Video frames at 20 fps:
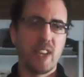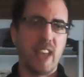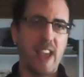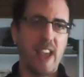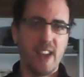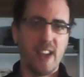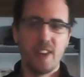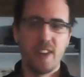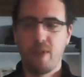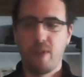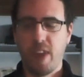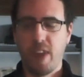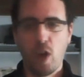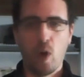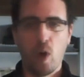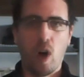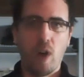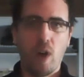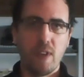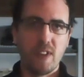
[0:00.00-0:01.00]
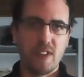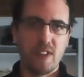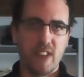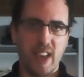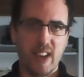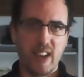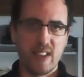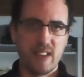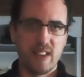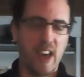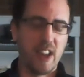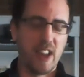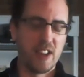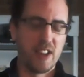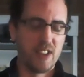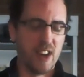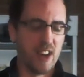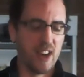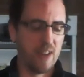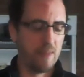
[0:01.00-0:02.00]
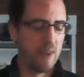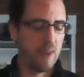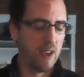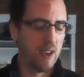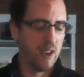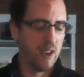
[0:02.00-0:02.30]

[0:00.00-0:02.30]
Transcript: can do, they know all these things ahead of time,